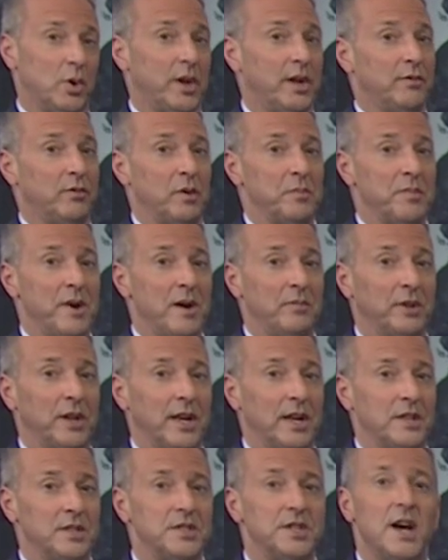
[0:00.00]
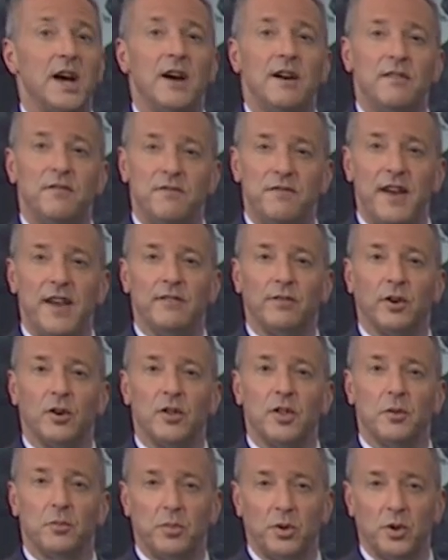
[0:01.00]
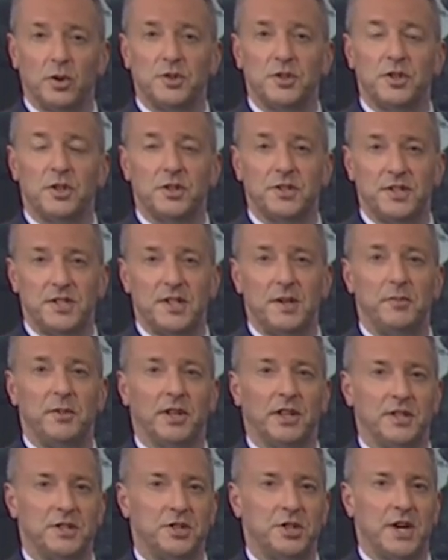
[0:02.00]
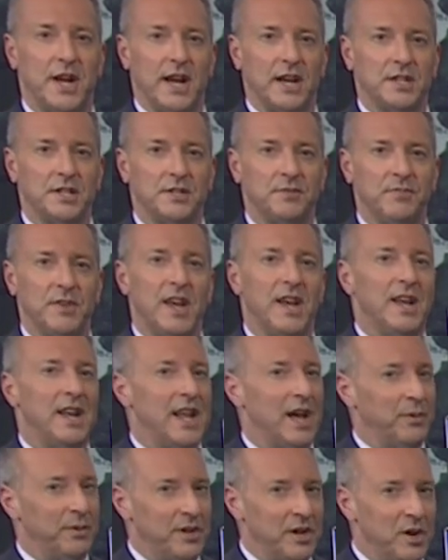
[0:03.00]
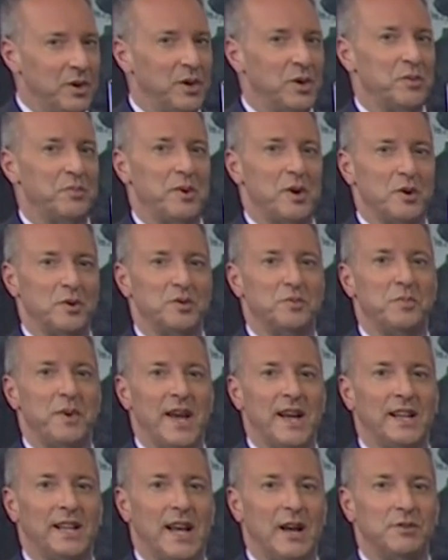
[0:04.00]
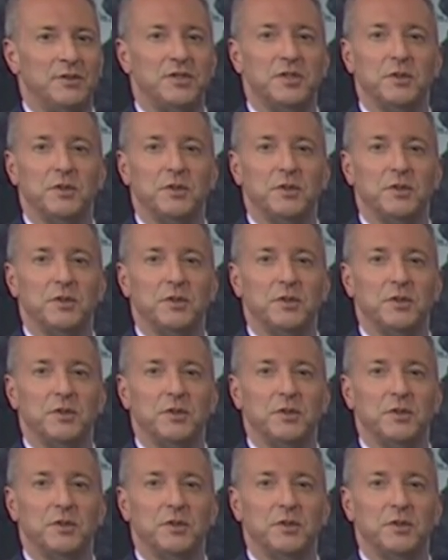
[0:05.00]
of Republicans, favor the personal stimulus checks. Now we know you oppose bailouts to